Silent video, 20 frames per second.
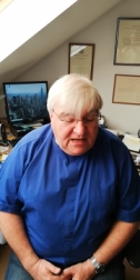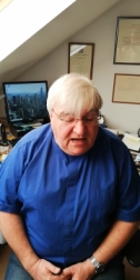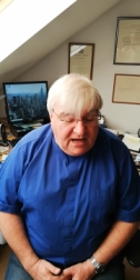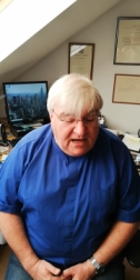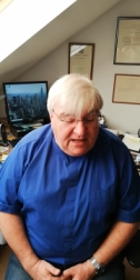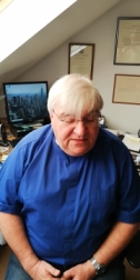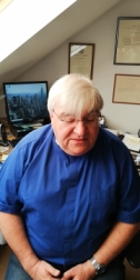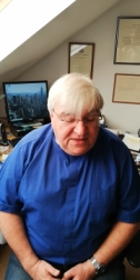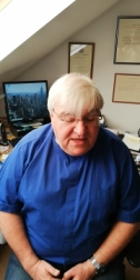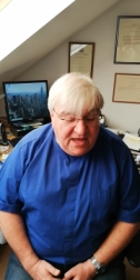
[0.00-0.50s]

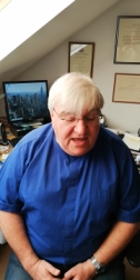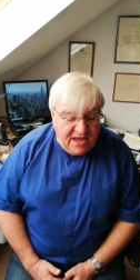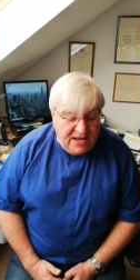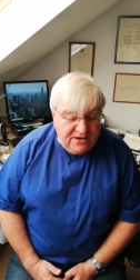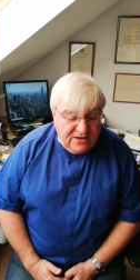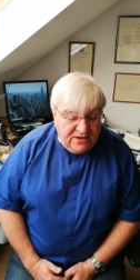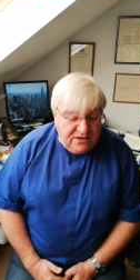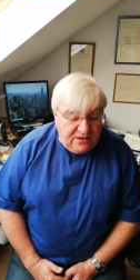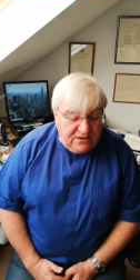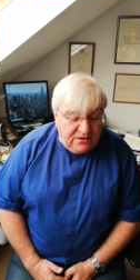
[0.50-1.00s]
And
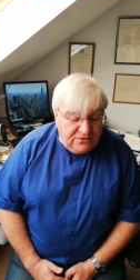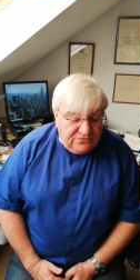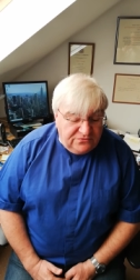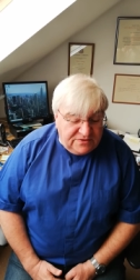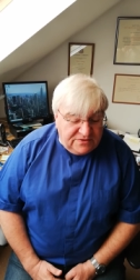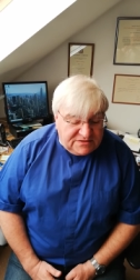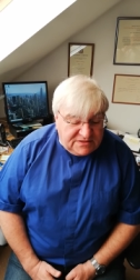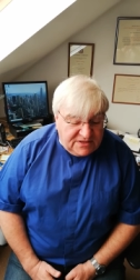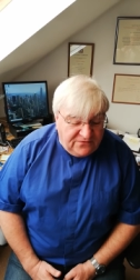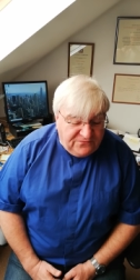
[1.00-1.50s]
then,
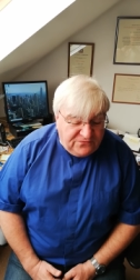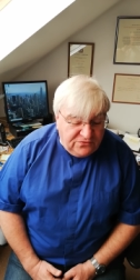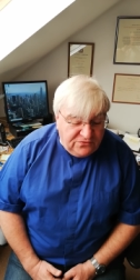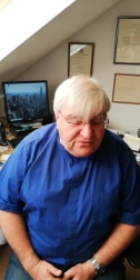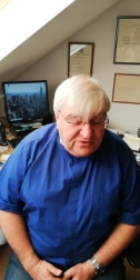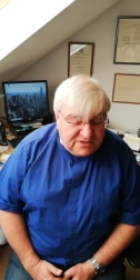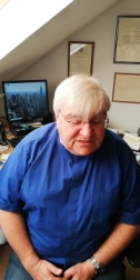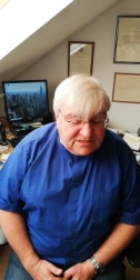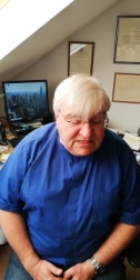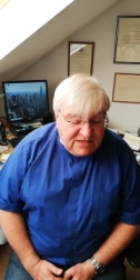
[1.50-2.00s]
if you
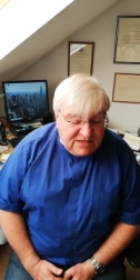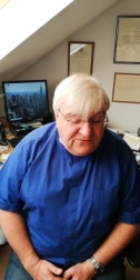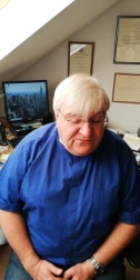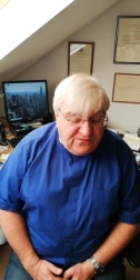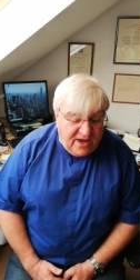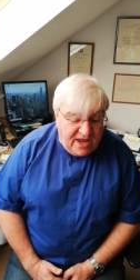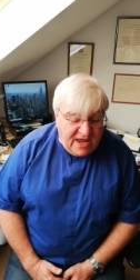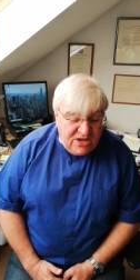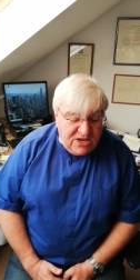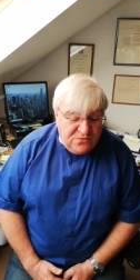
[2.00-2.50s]
receive
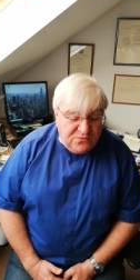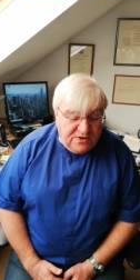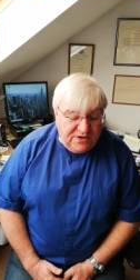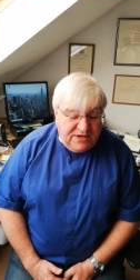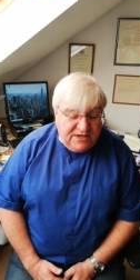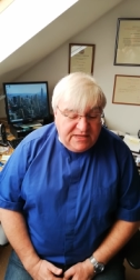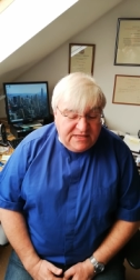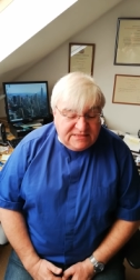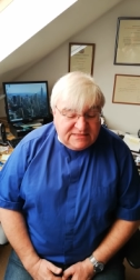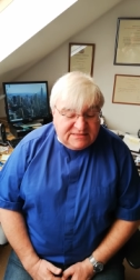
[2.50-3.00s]
anyone
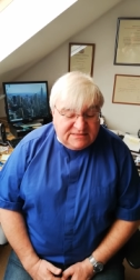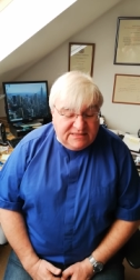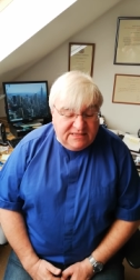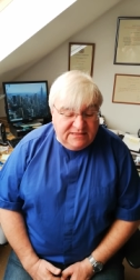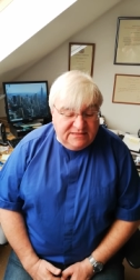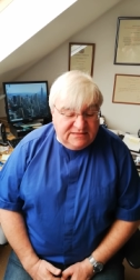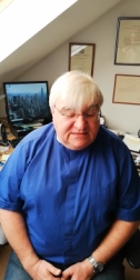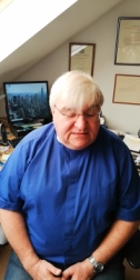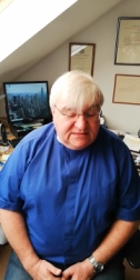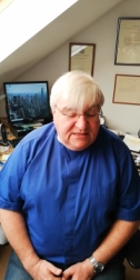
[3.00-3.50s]
in his
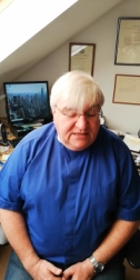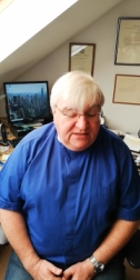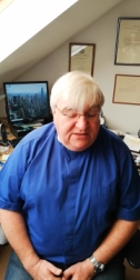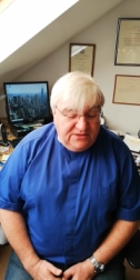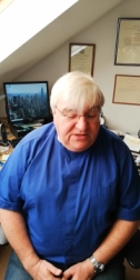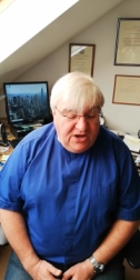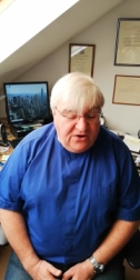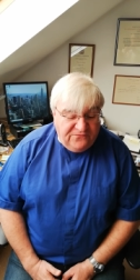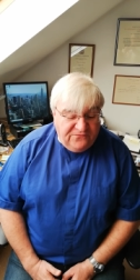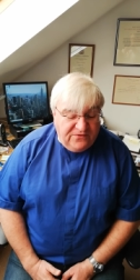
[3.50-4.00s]
sins,
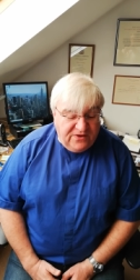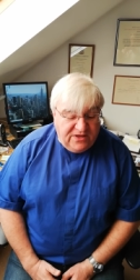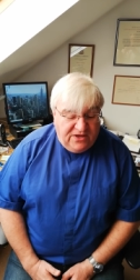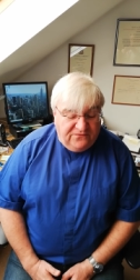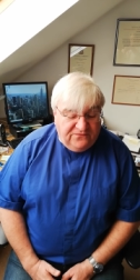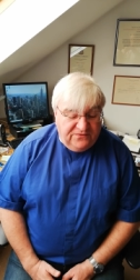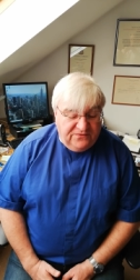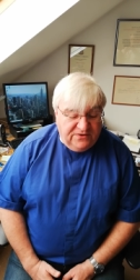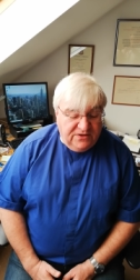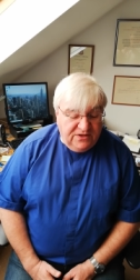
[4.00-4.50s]
they are
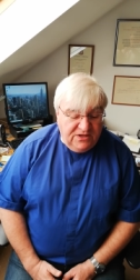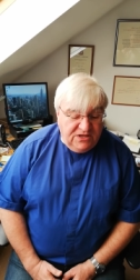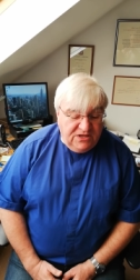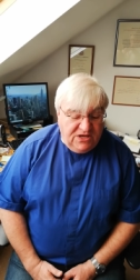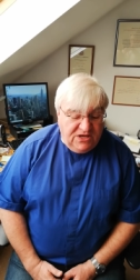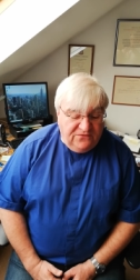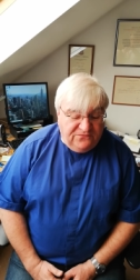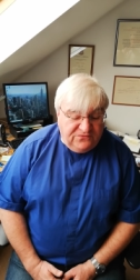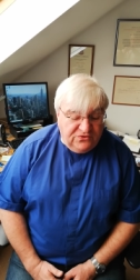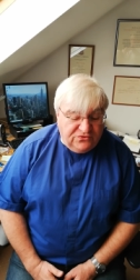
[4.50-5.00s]
forgiven.
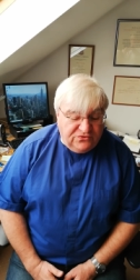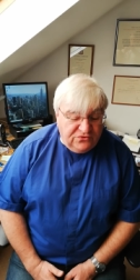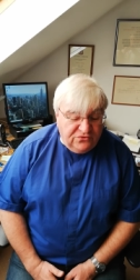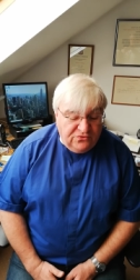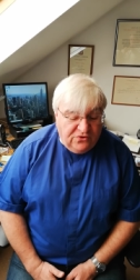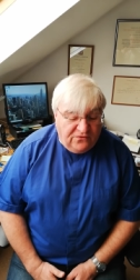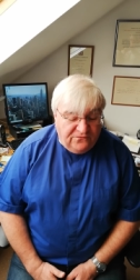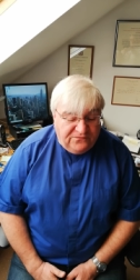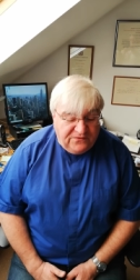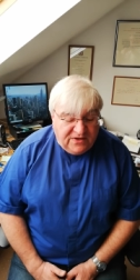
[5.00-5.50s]
If you do
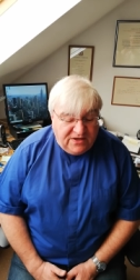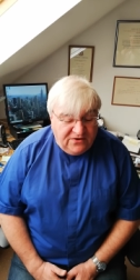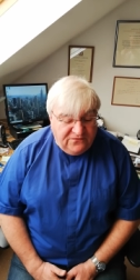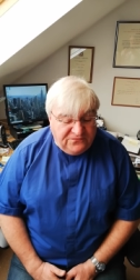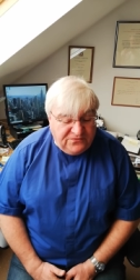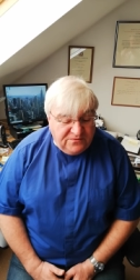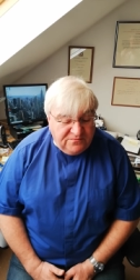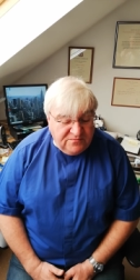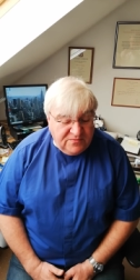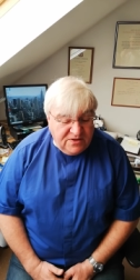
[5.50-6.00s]
not forgive
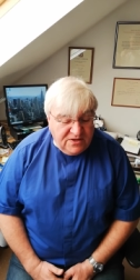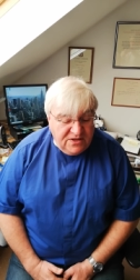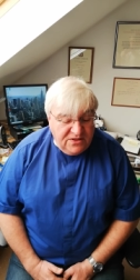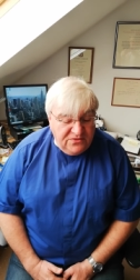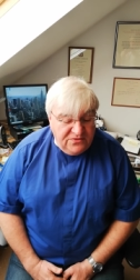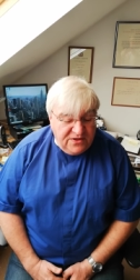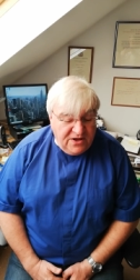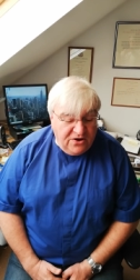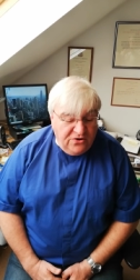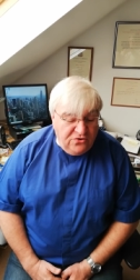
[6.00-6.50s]
them,
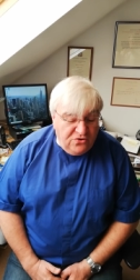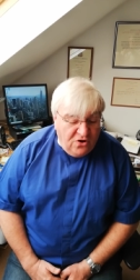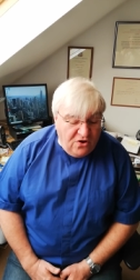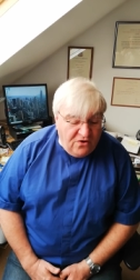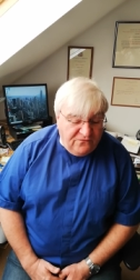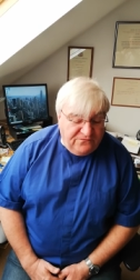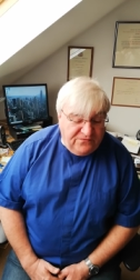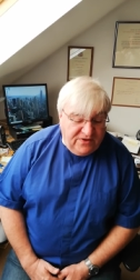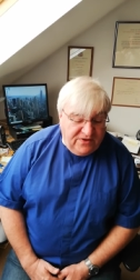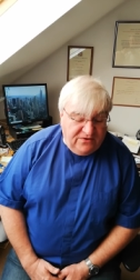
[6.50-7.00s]
they are
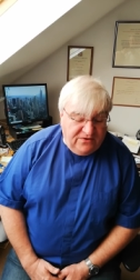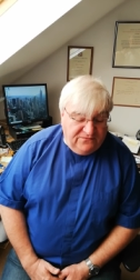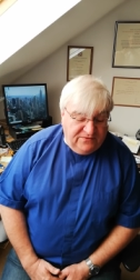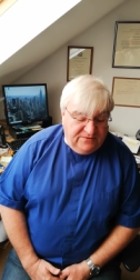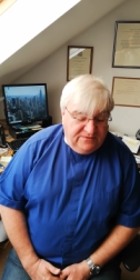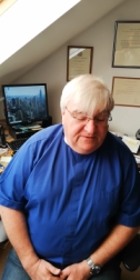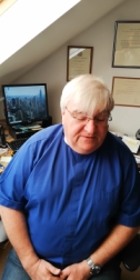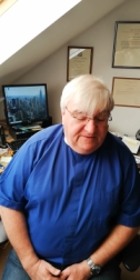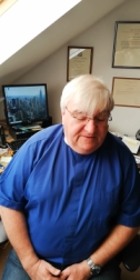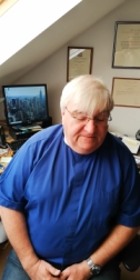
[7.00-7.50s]
not
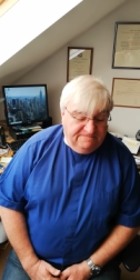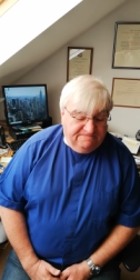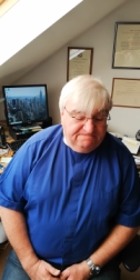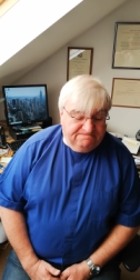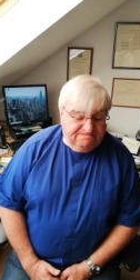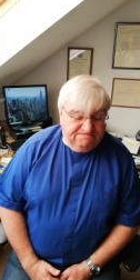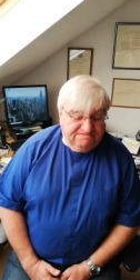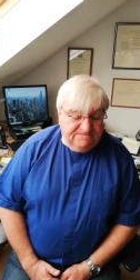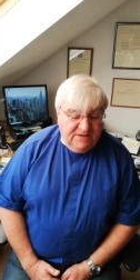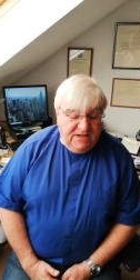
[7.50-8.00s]
forgiven.
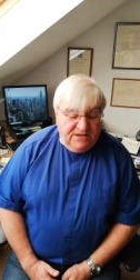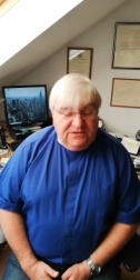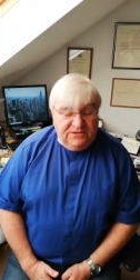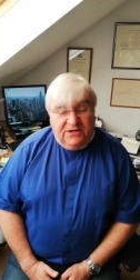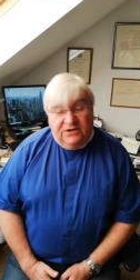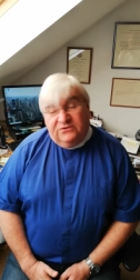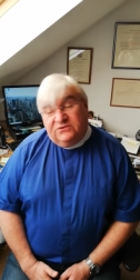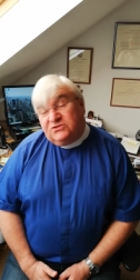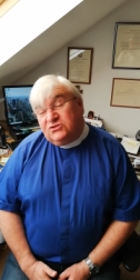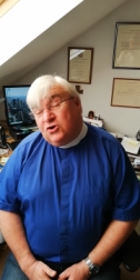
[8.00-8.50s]

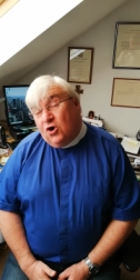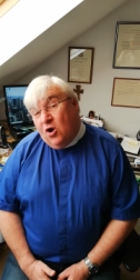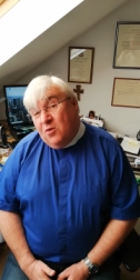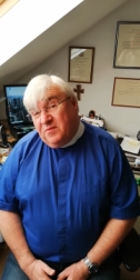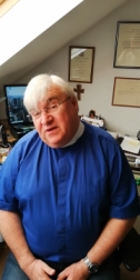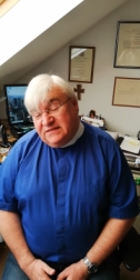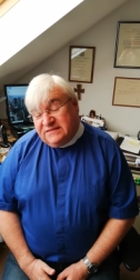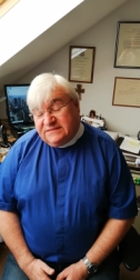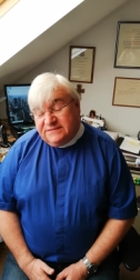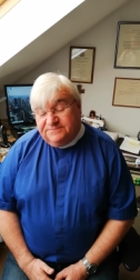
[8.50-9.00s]
Now,
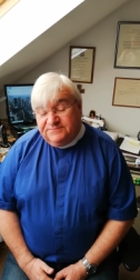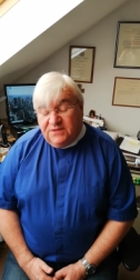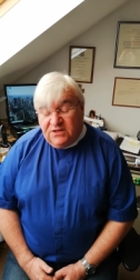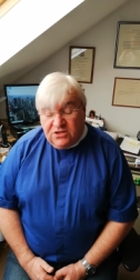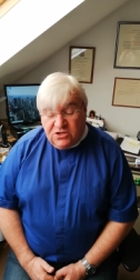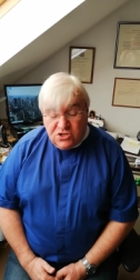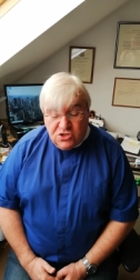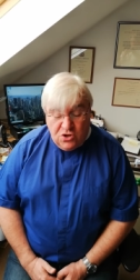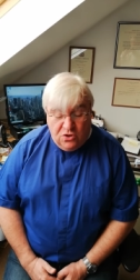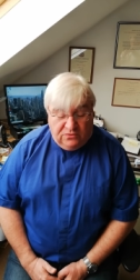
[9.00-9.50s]
Thomas,
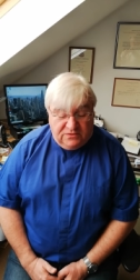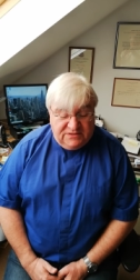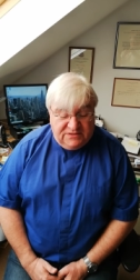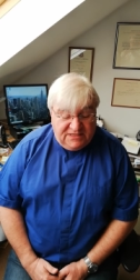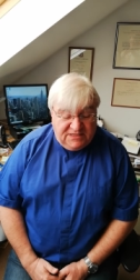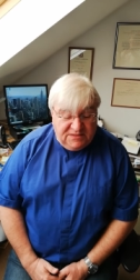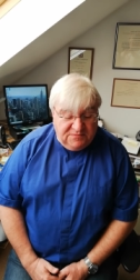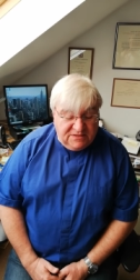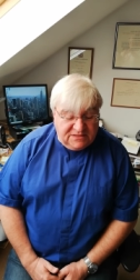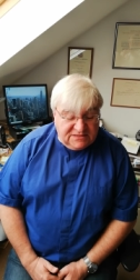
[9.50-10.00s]
called
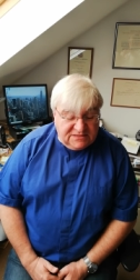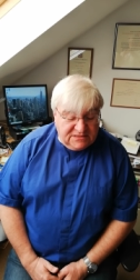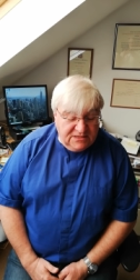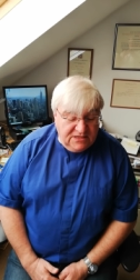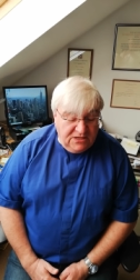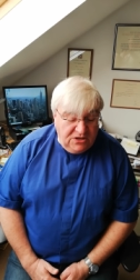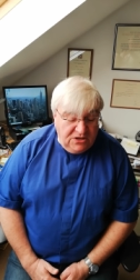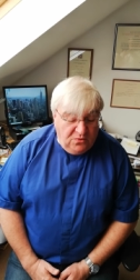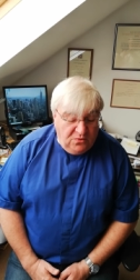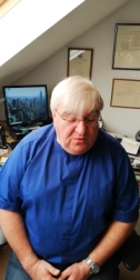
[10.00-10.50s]
Didymus,
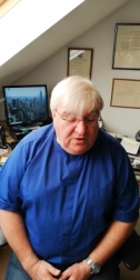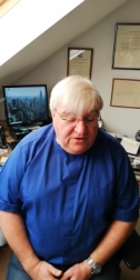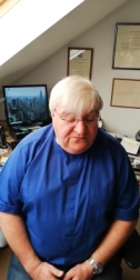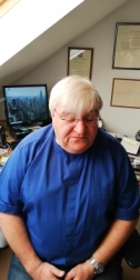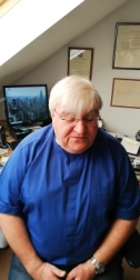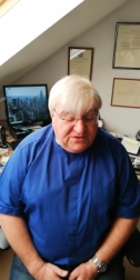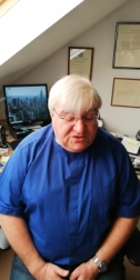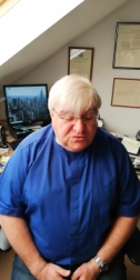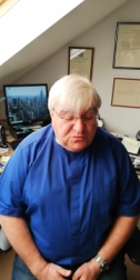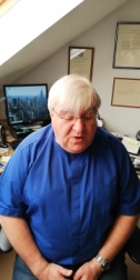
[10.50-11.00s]
one of
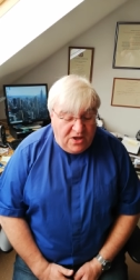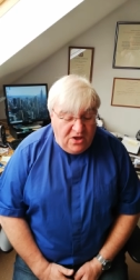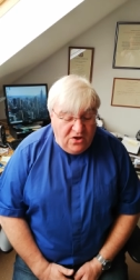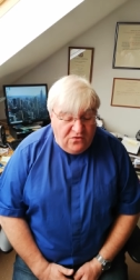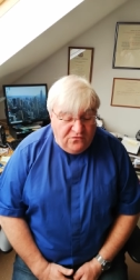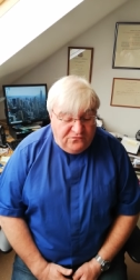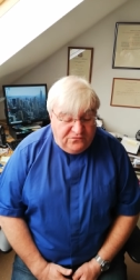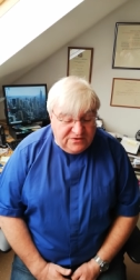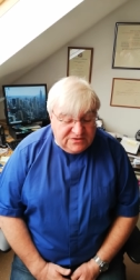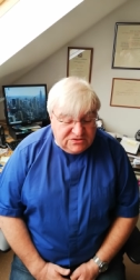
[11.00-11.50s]
the
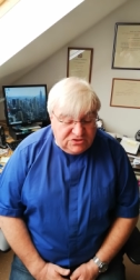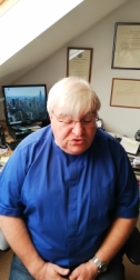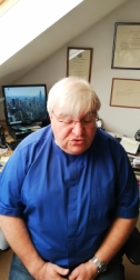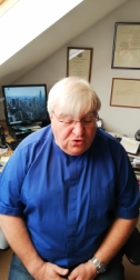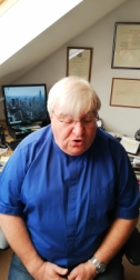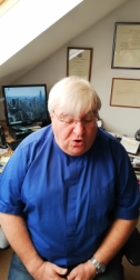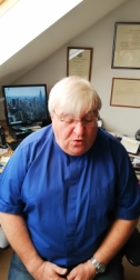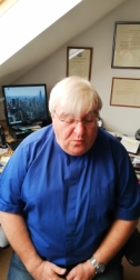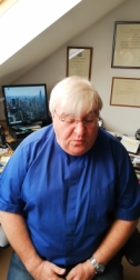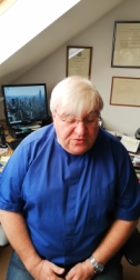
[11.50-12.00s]
twelve, was
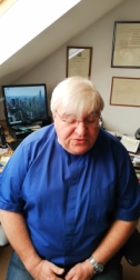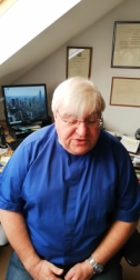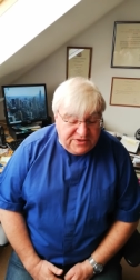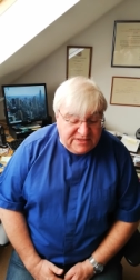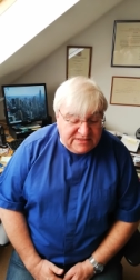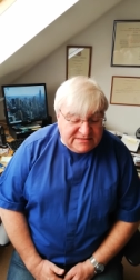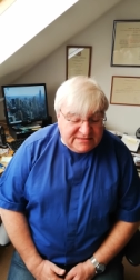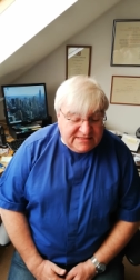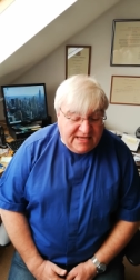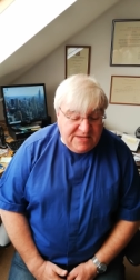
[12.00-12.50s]
not with the
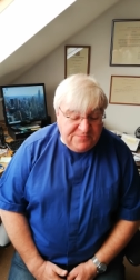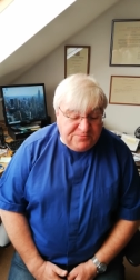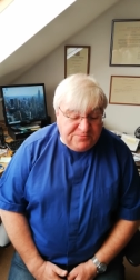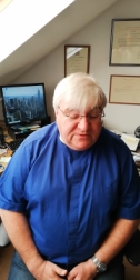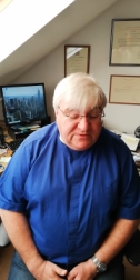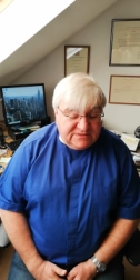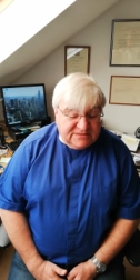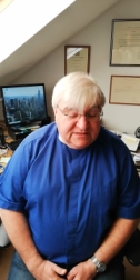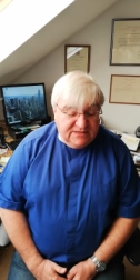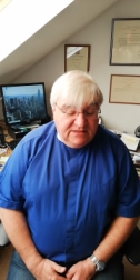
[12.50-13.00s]

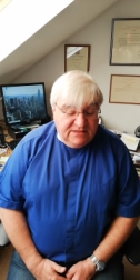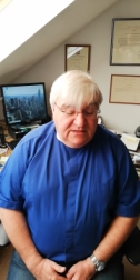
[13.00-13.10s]
disciples